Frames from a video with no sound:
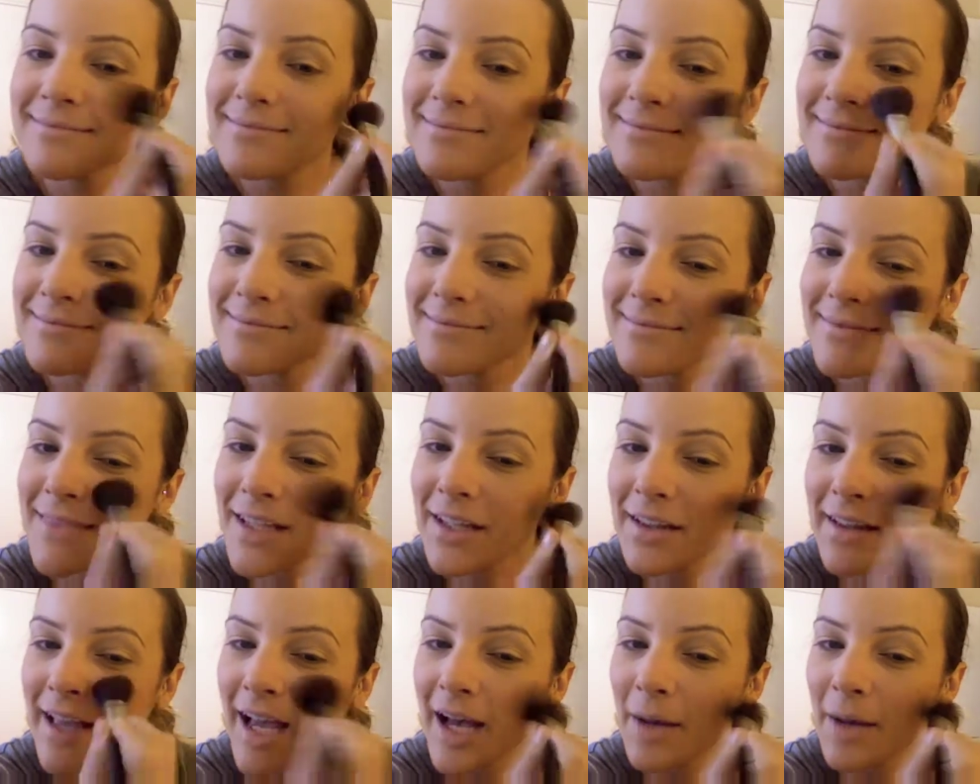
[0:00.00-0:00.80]
on the
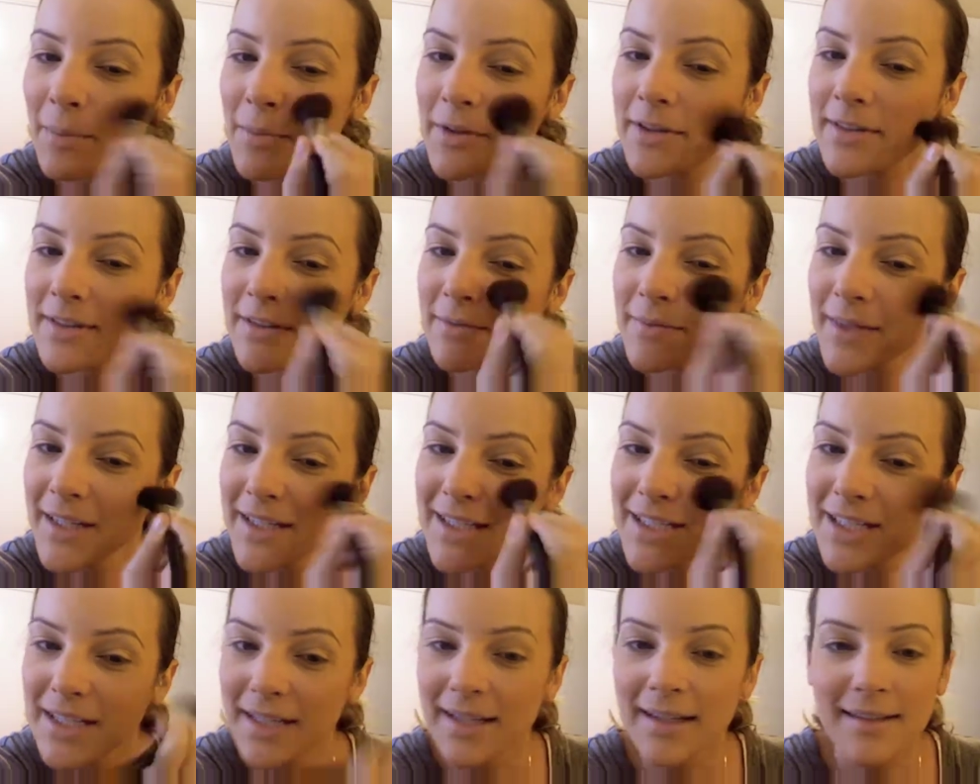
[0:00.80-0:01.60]
apples of my
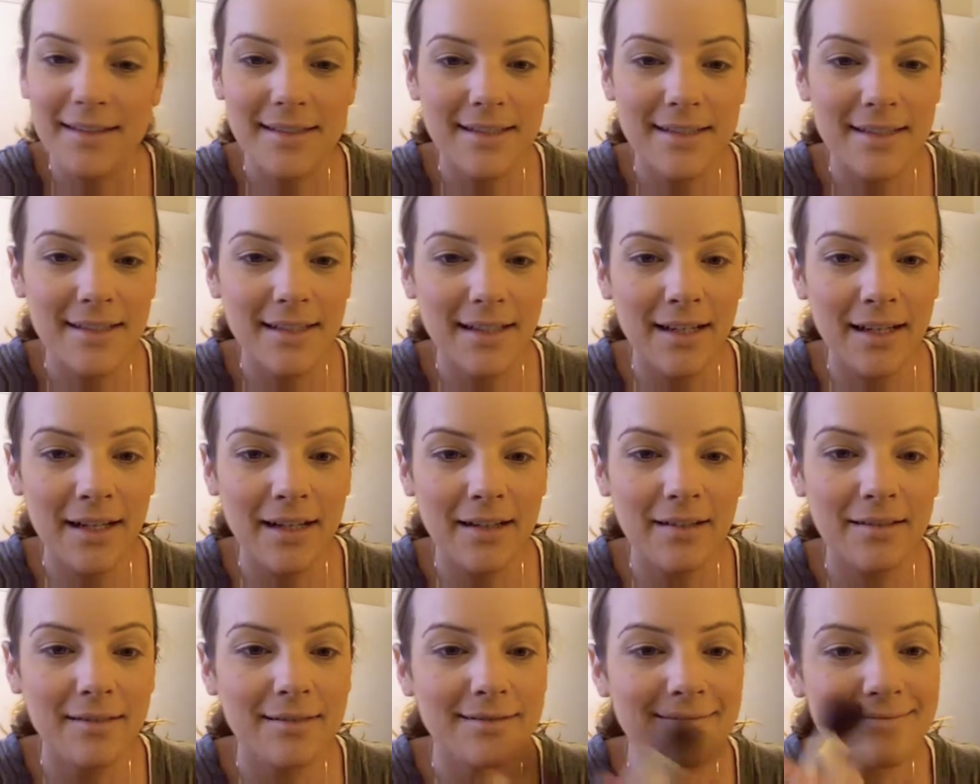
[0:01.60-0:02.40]
cheeks. Now,
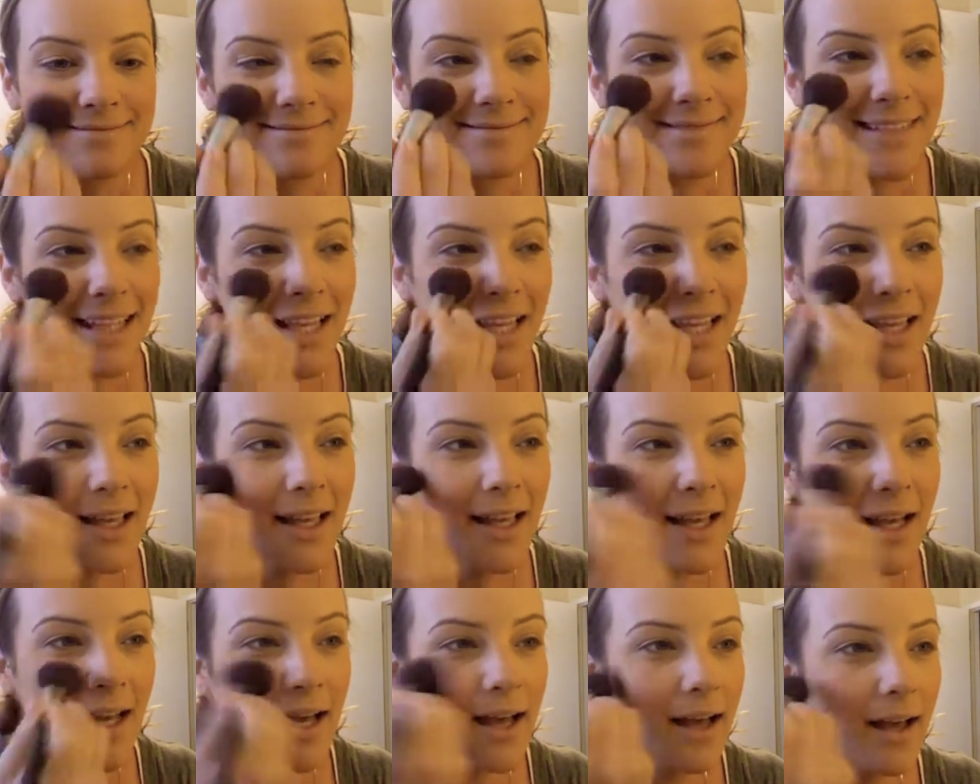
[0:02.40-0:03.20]

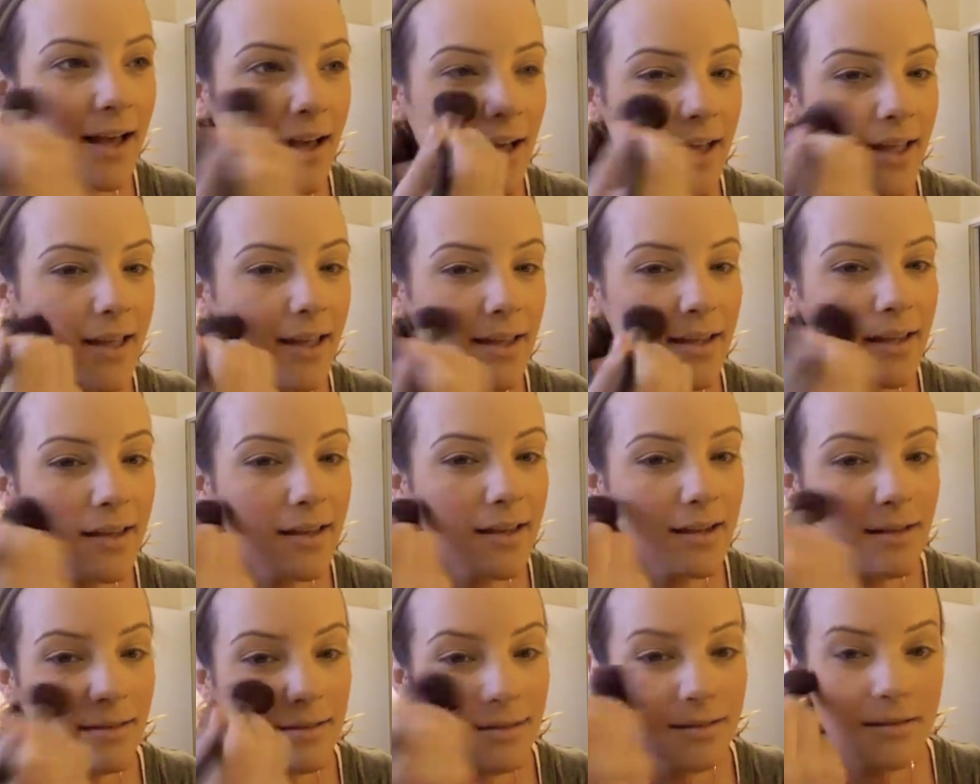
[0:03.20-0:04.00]
I can get a little
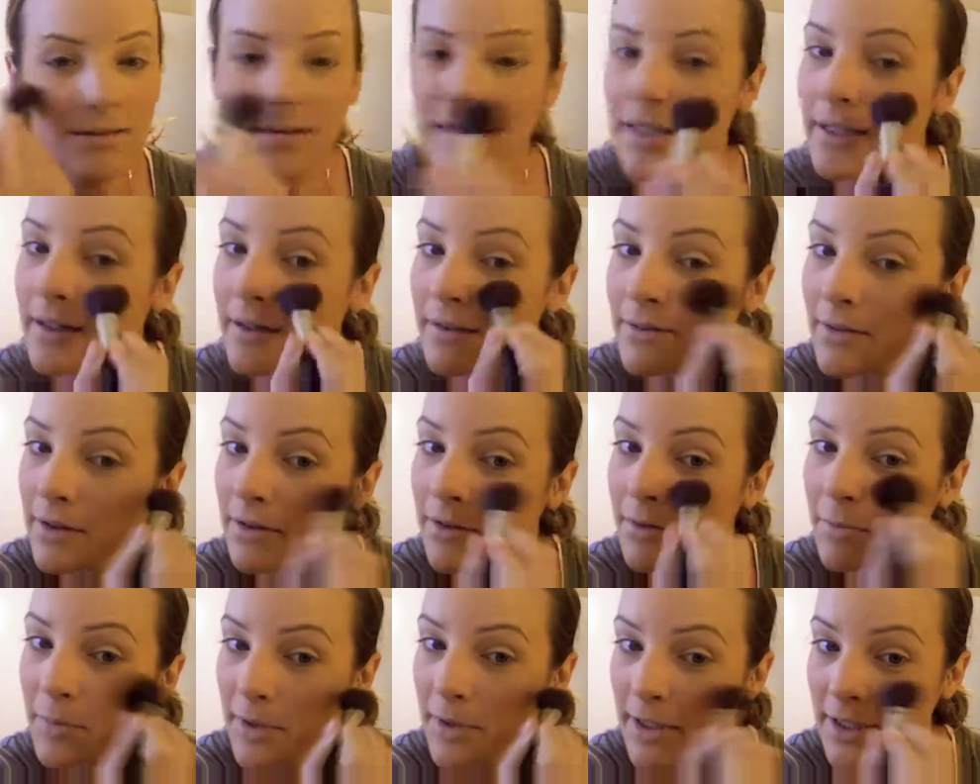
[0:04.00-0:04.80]
carried away with
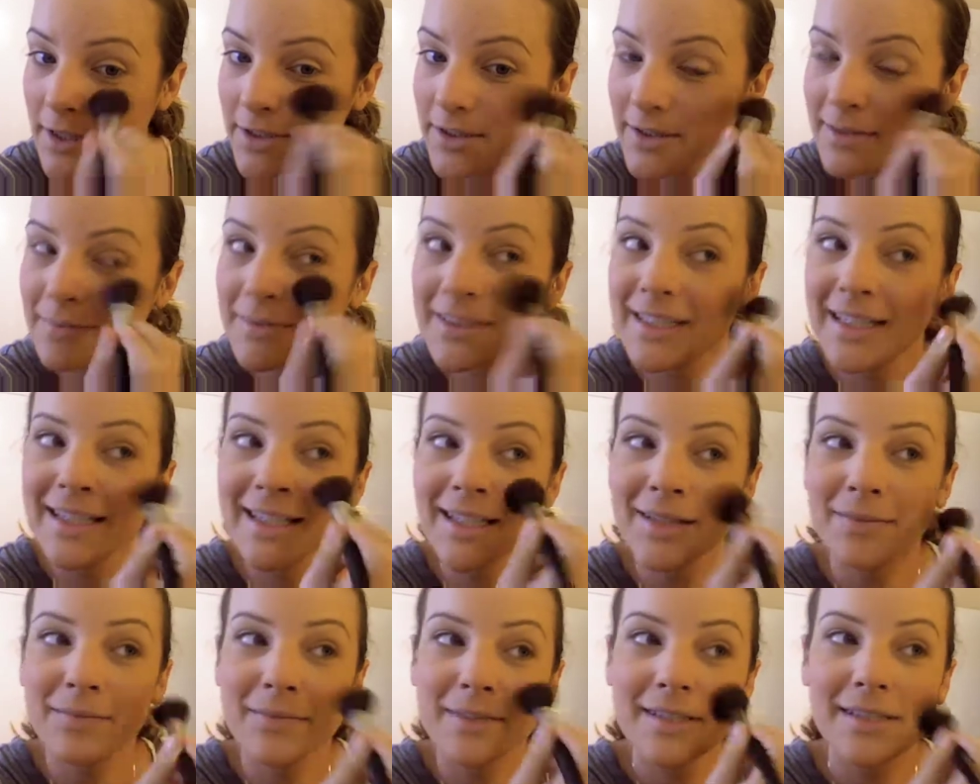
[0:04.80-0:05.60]
blush
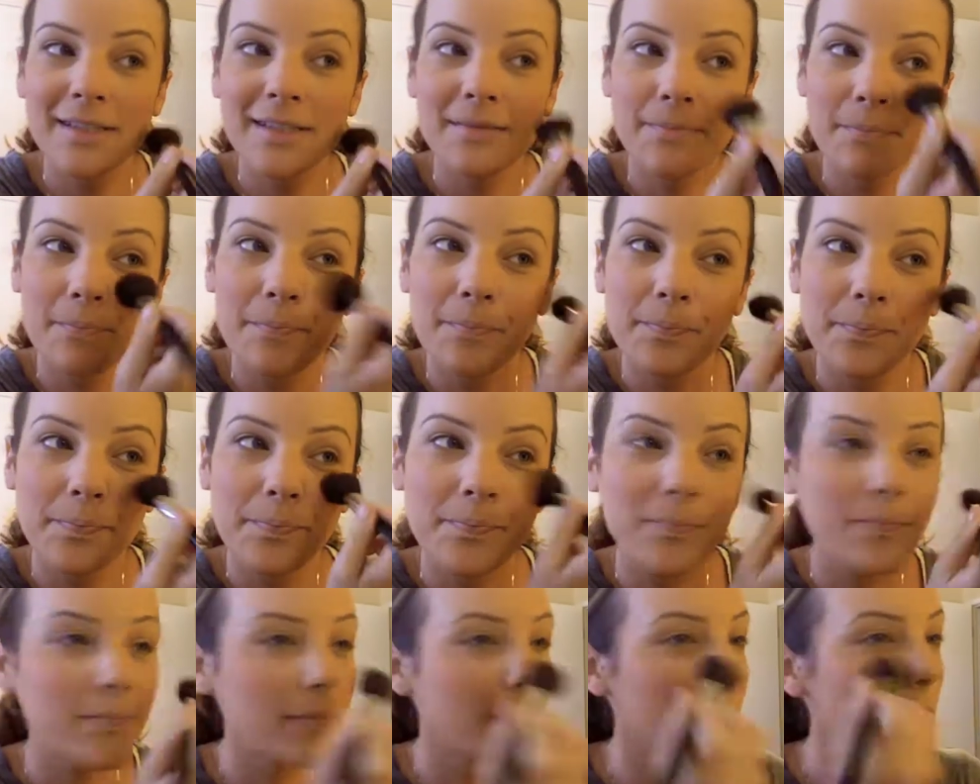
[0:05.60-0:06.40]
sometimes,
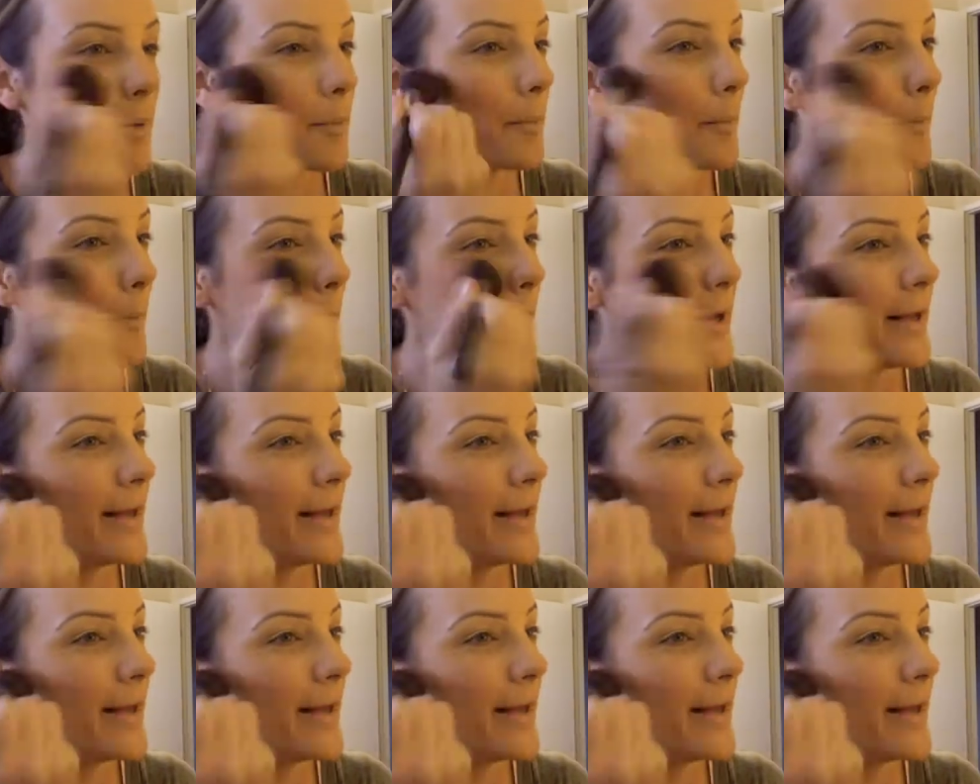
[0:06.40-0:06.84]
but